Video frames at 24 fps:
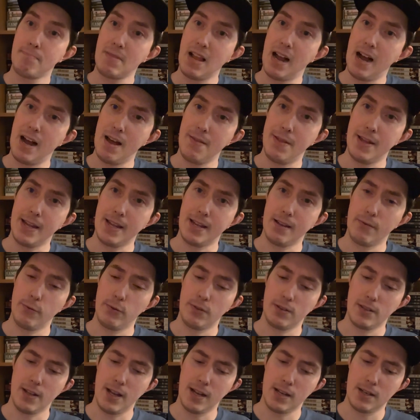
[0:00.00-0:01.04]
I think it
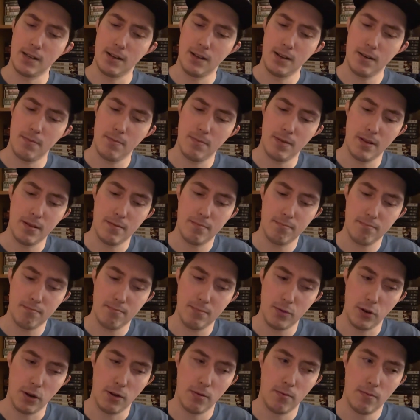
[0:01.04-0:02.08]
was excellent, but,
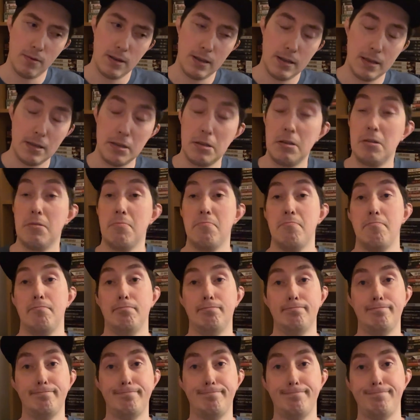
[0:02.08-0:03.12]
you know,
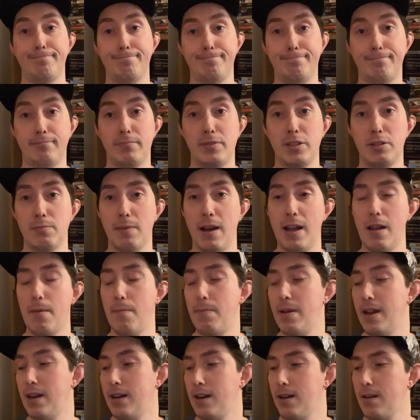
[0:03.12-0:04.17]
it's my
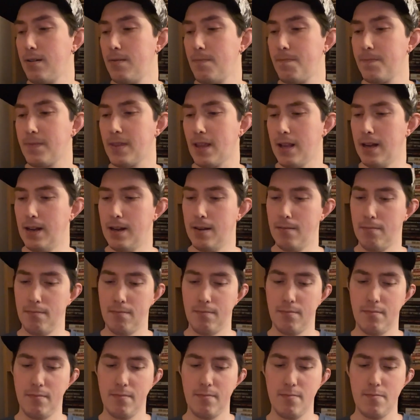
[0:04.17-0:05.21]
opinion.
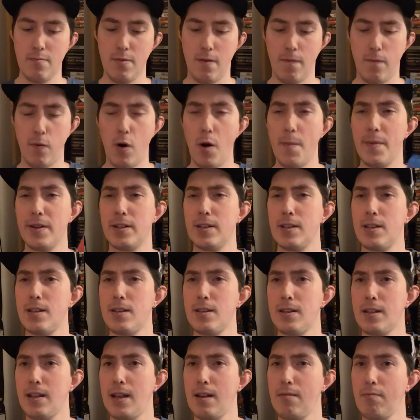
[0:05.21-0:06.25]
Performances,
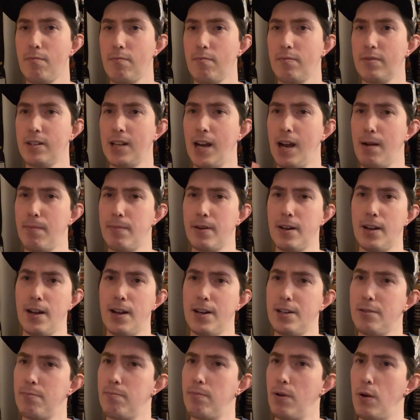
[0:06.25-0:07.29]
again,
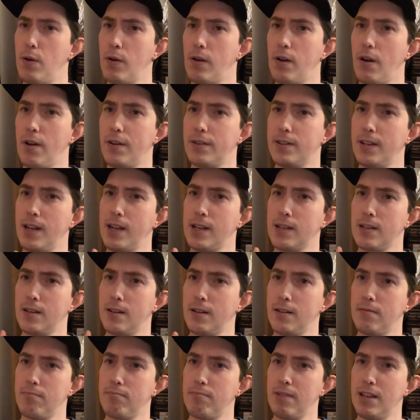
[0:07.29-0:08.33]
top-notch. Bogart's
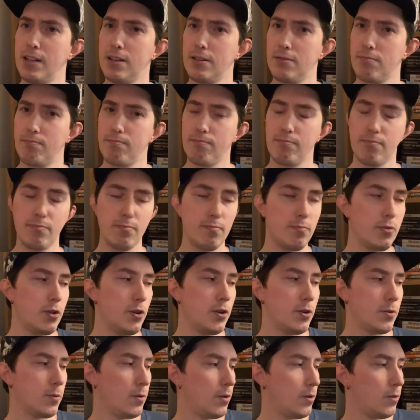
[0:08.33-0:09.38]
excellent, as
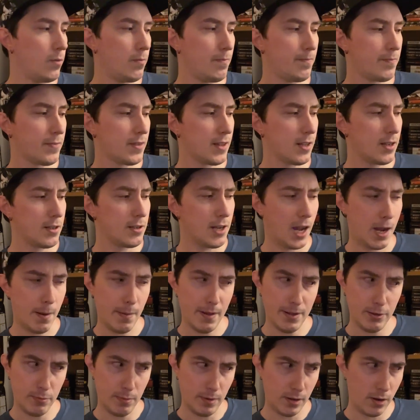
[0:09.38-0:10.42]
usual. Same
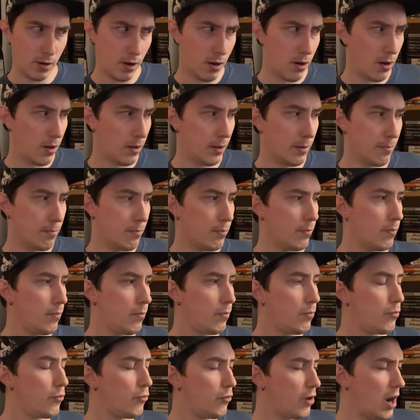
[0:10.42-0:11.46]
as Bacall and
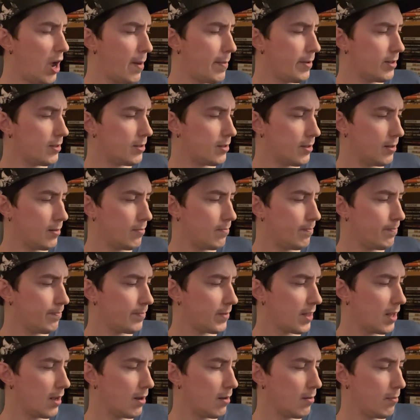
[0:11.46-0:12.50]
Robinson,
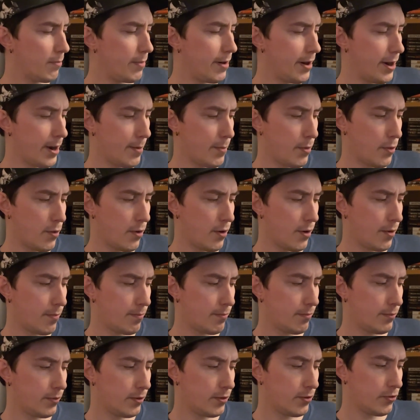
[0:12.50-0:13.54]
Barrymore,
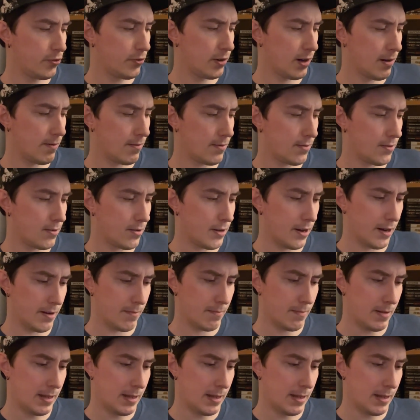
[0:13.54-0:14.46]
Trevor, and